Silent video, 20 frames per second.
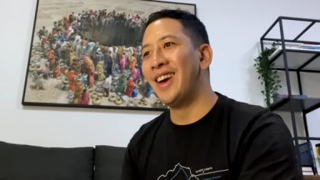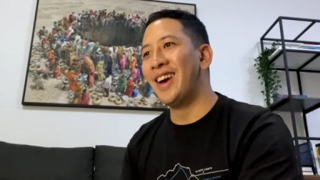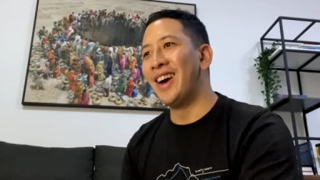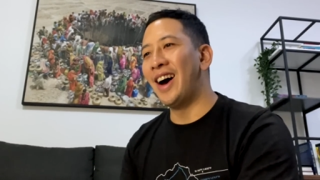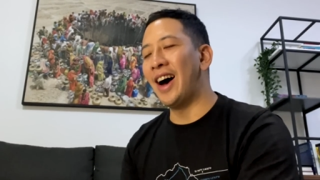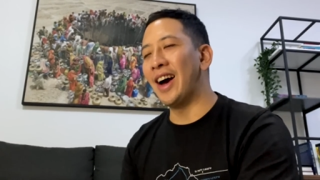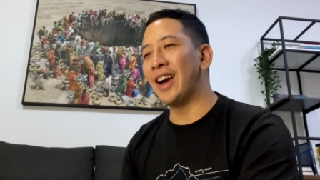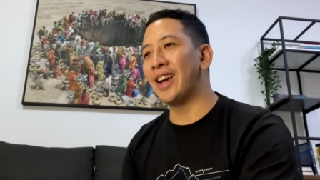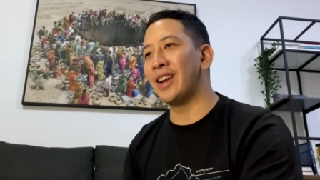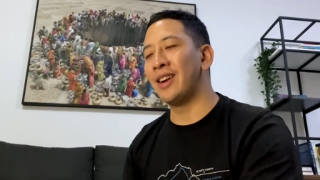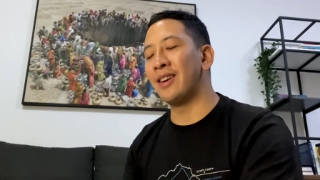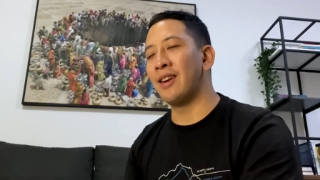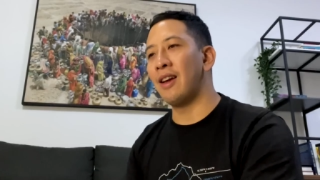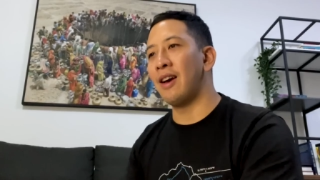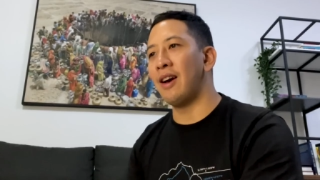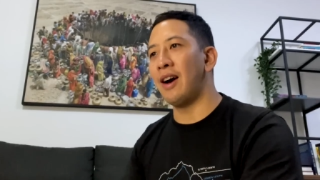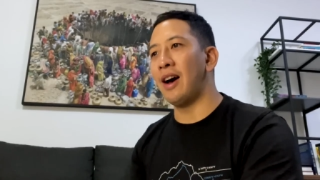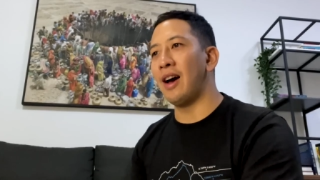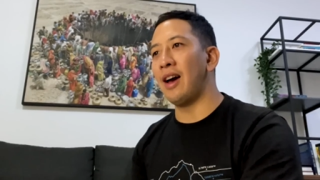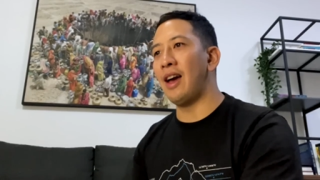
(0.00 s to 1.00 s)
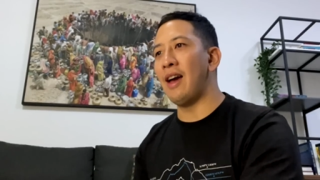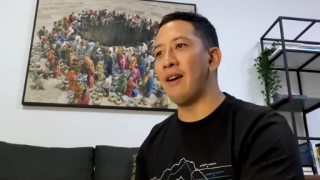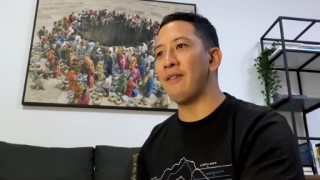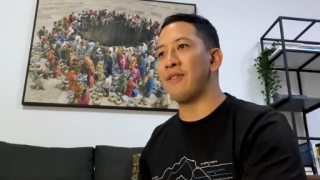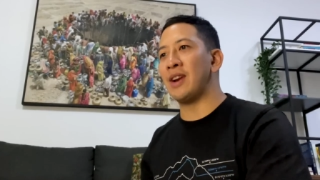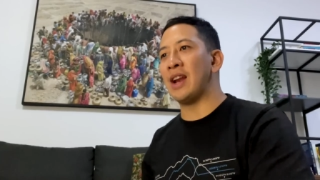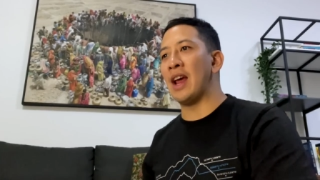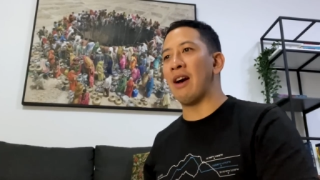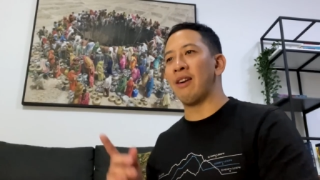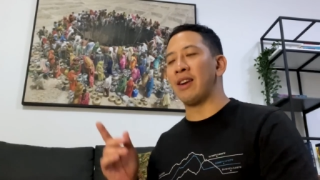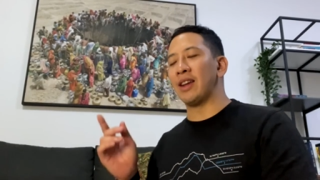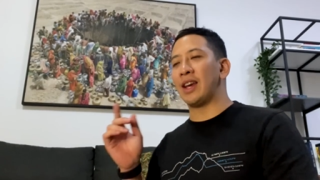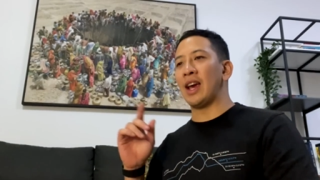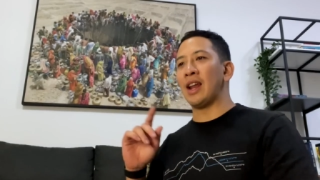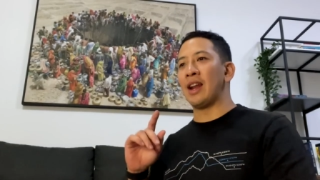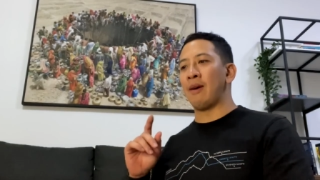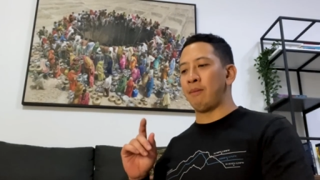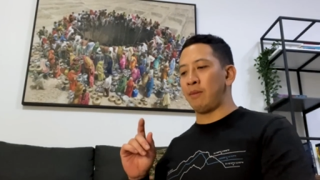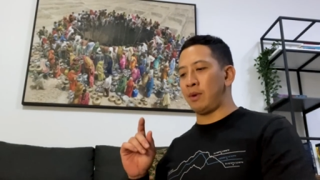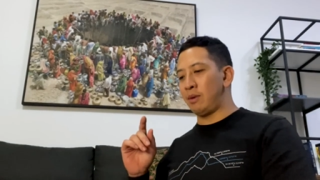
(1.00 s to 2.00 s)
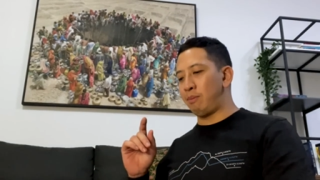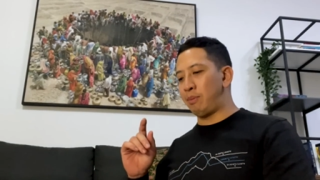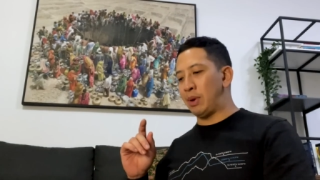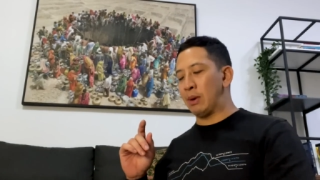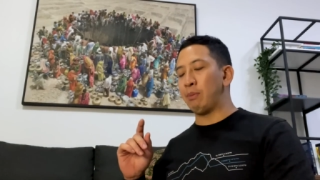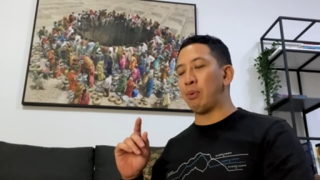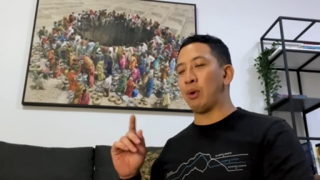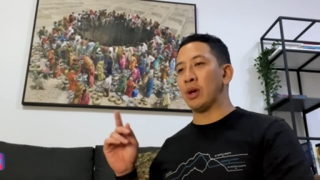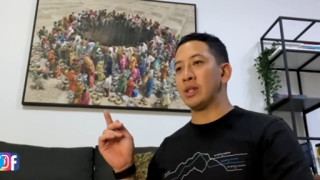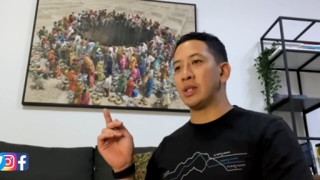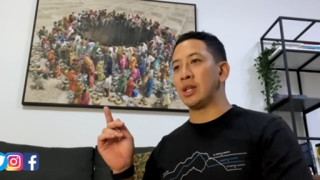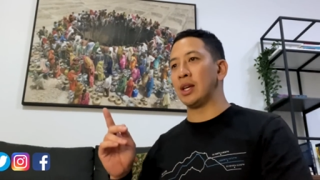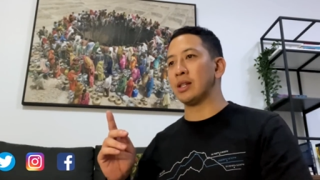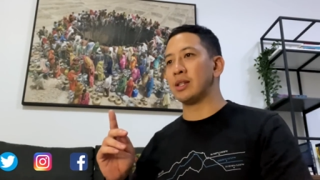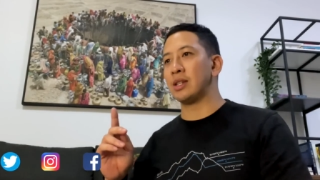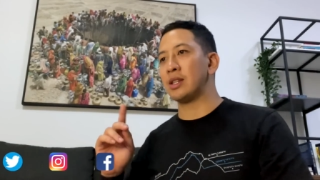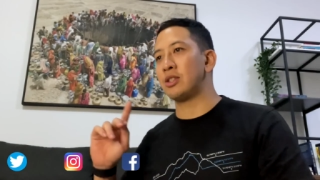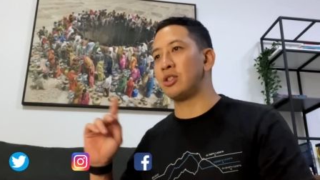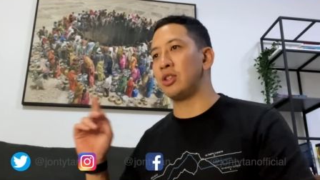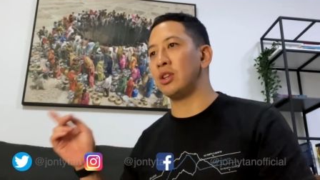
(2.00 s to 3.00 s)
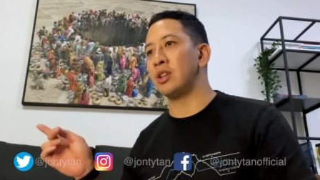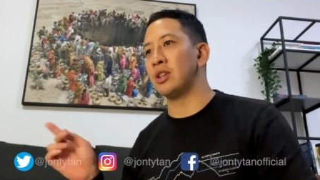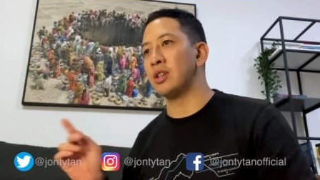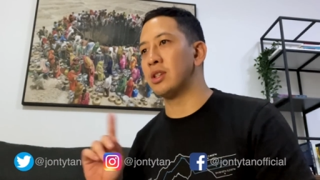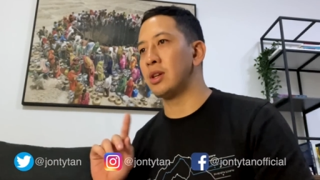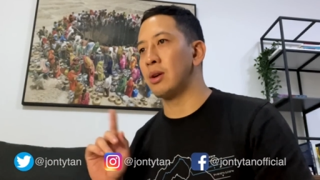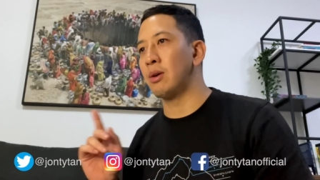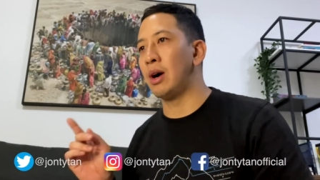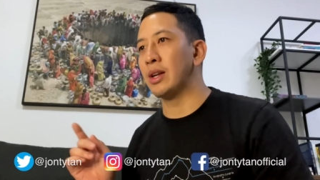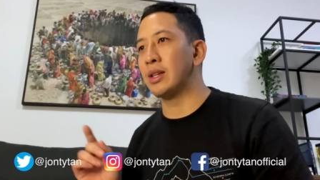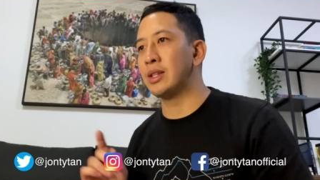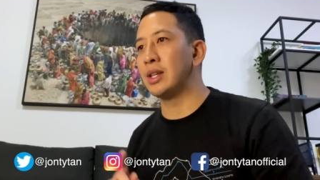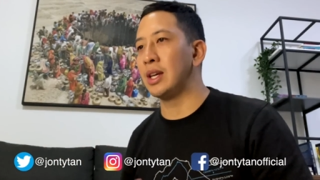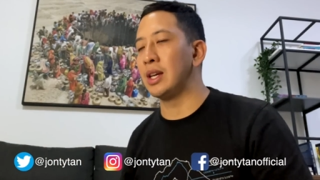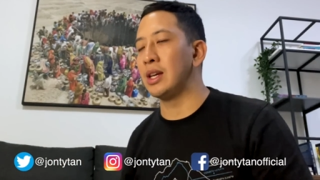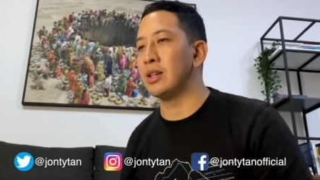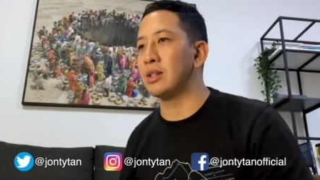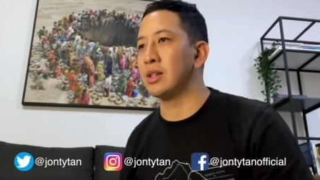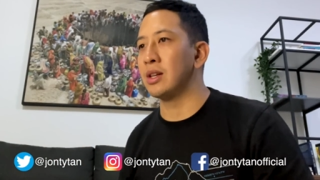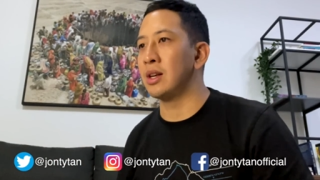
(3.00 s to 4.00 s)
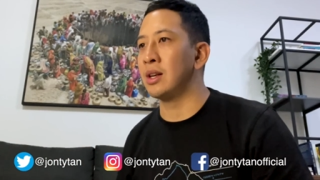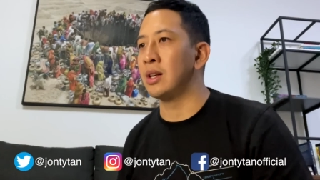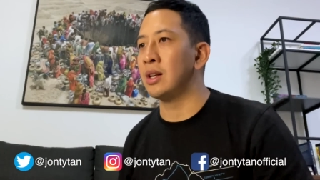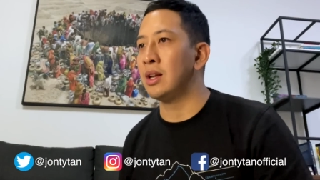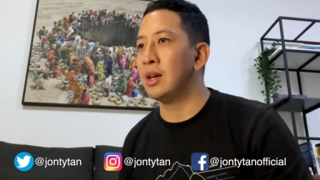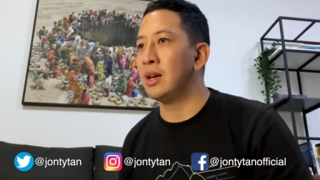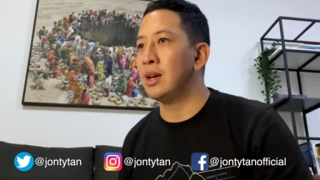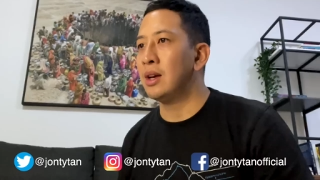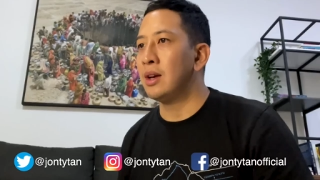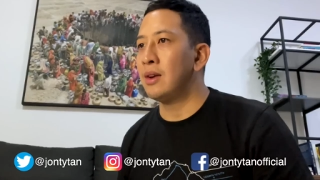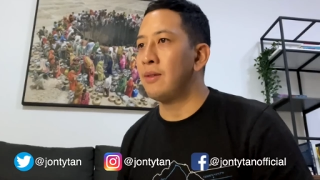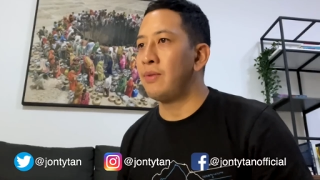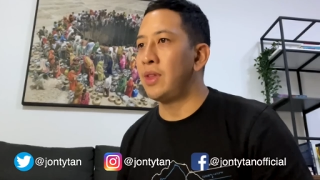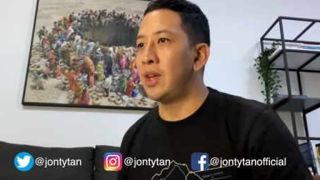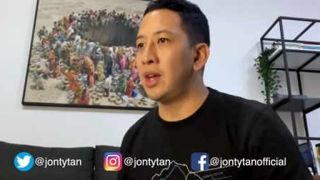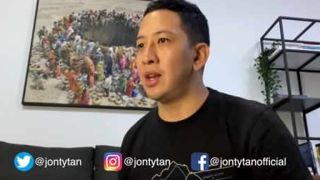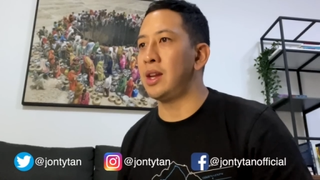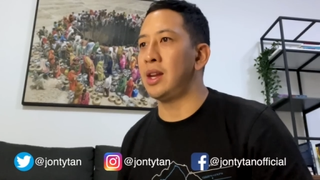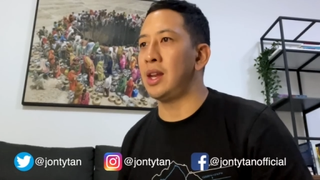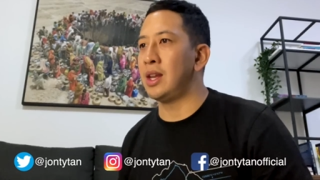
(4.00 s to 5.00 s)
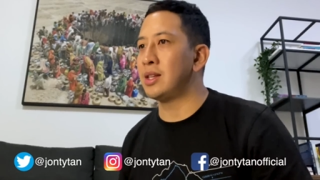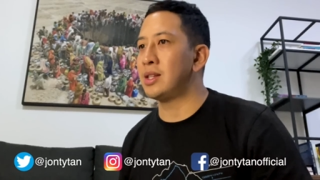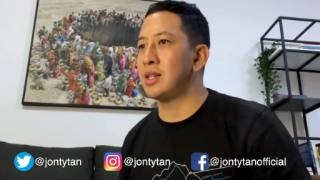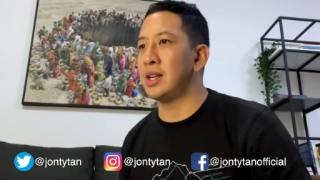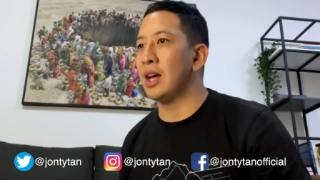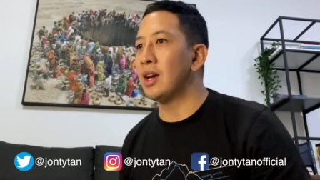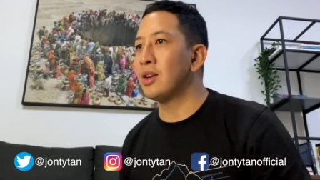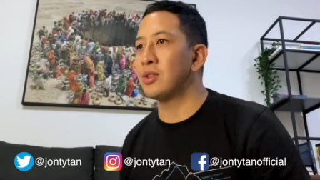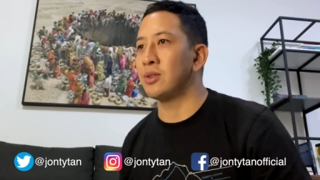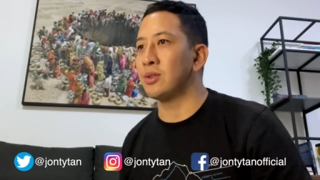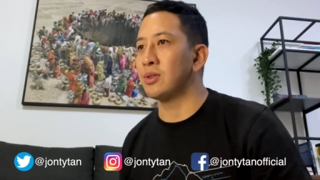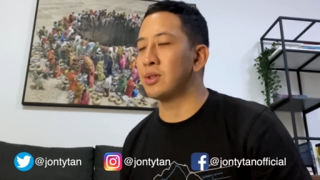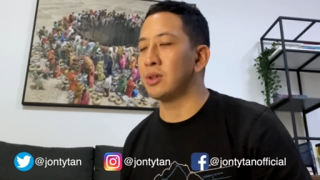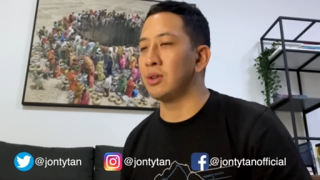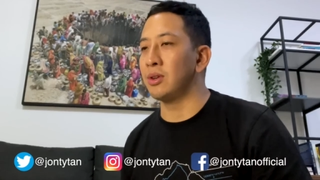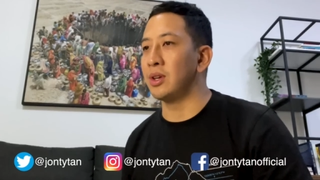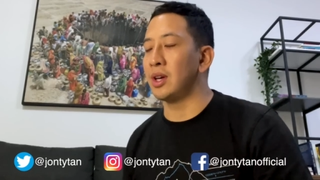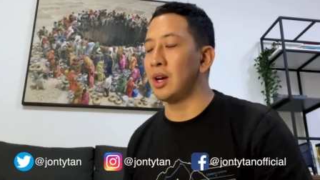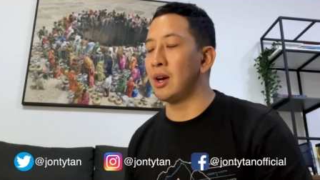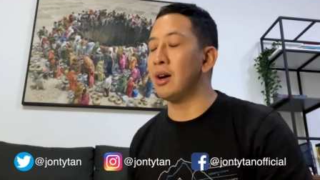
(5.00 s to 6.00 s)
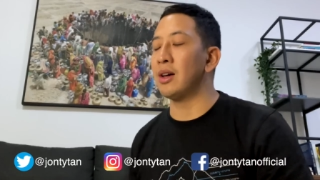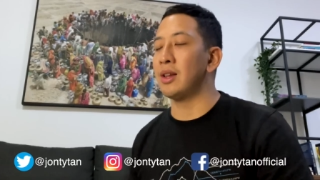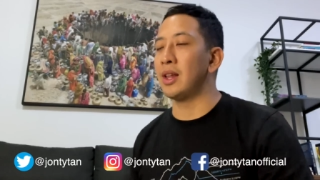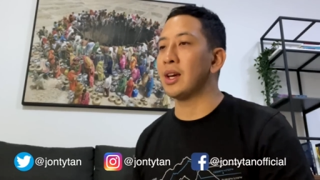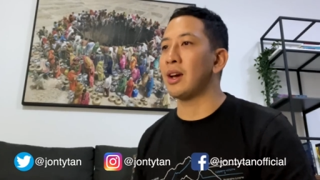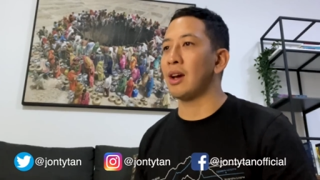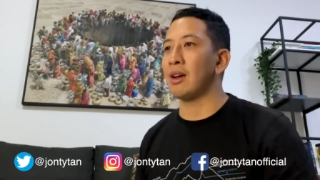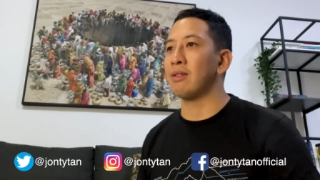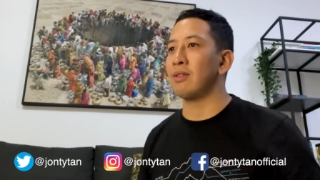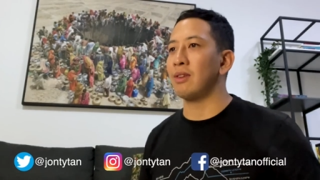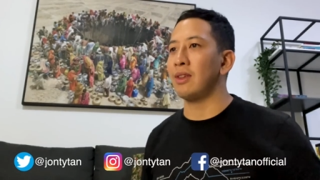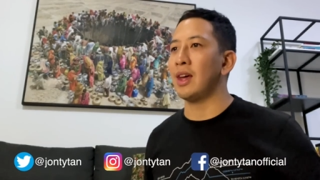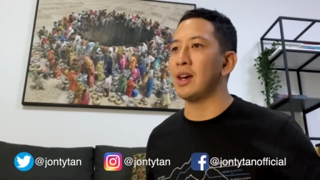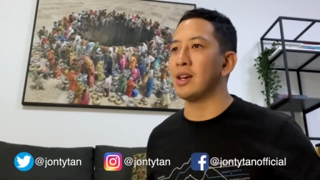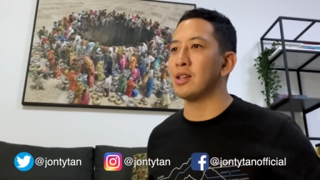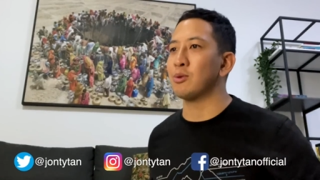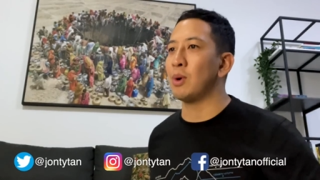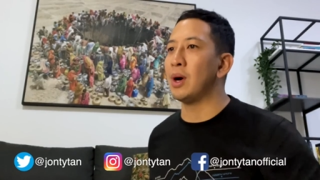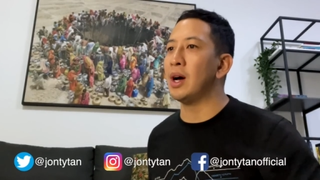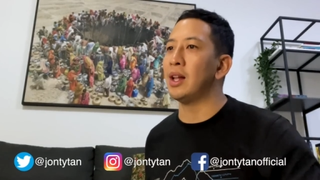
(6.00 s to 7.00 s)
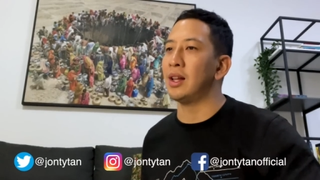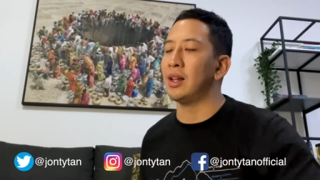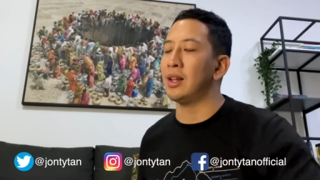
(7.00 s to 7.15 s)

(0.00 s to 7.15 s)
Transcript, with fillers: I can, every now and again, I'm pinpointing it to students who I teach, and in an international school, you go, oh, they're going through that as well.